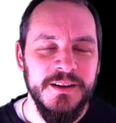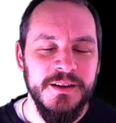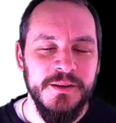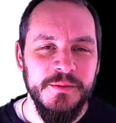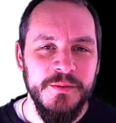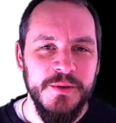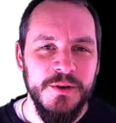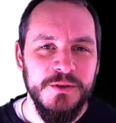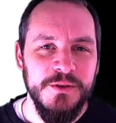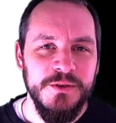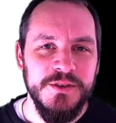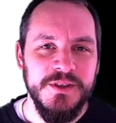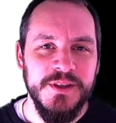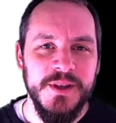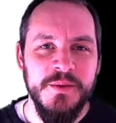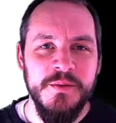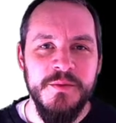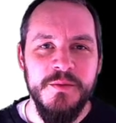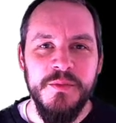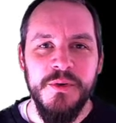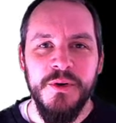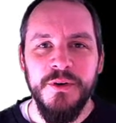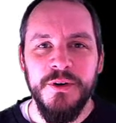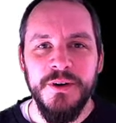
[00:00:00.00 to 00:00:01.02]
most
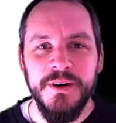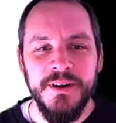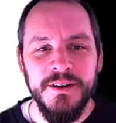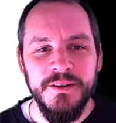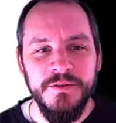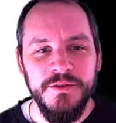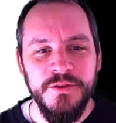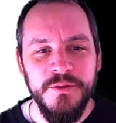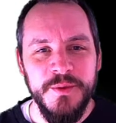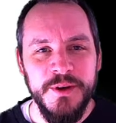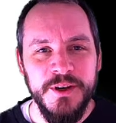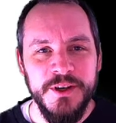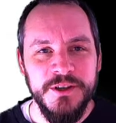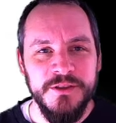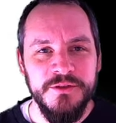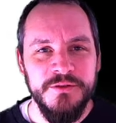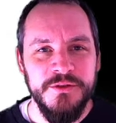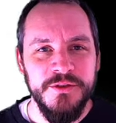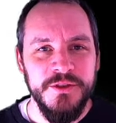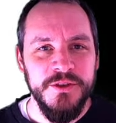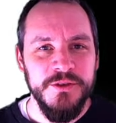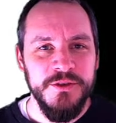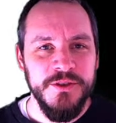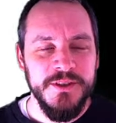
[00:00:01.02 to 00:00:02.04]
important information
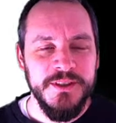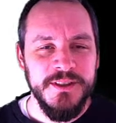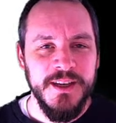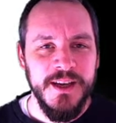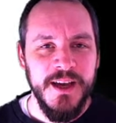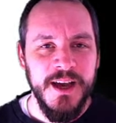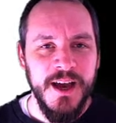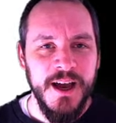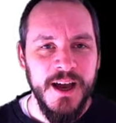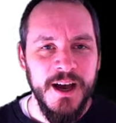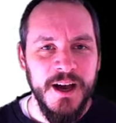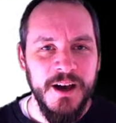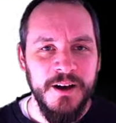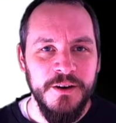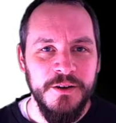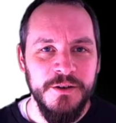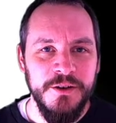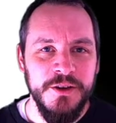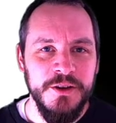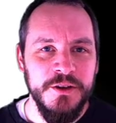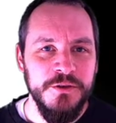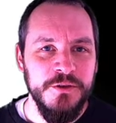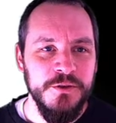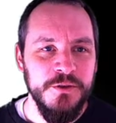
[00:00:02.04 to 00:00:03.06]
for you is how
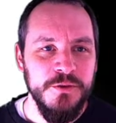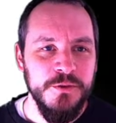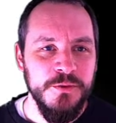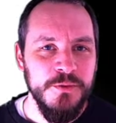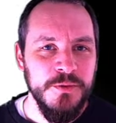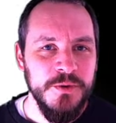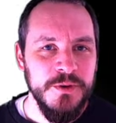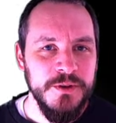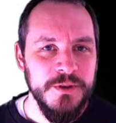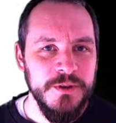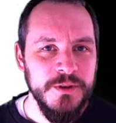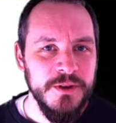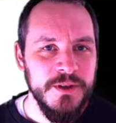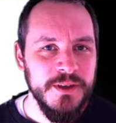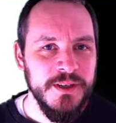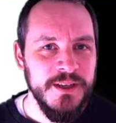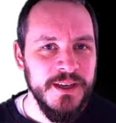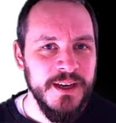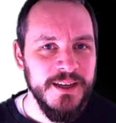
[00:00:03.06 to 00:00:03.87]
you will